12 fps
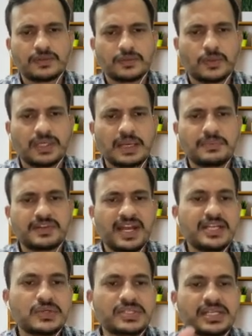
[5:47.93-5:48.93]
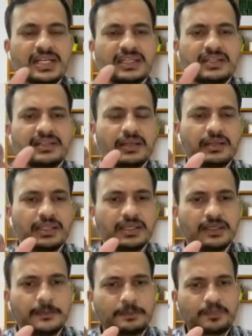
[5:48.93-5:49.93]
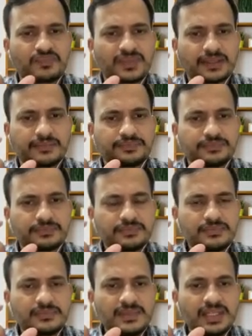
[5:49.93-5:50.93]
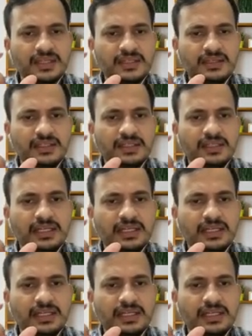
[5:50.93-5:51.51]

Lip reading: So what I'm trying to say, that the